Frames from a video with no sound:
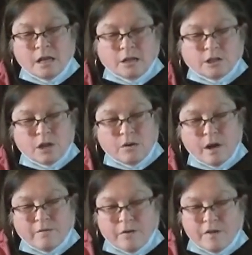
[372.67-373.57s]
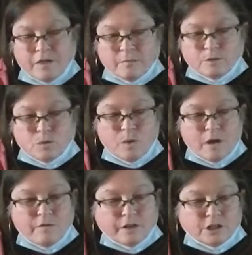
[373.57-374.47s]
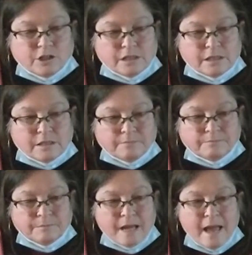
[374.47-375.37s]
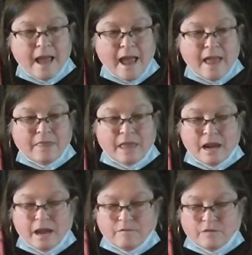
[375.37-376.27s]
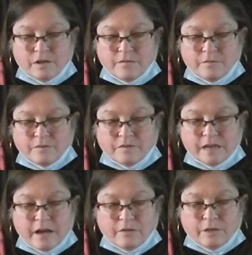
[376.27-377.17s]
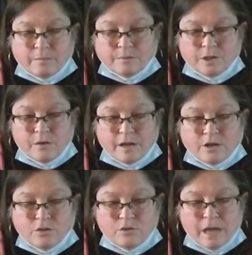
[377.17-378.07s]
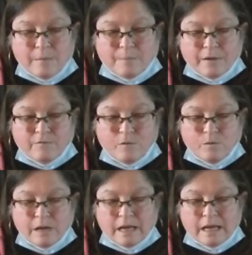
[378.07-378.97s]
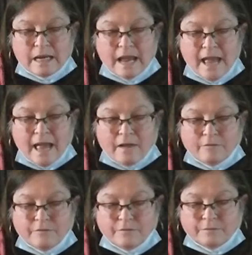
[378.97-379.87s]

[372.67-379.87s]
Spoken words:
So I've cut them 12 inches and then I've dovetailed them. So I do that by folding it in half.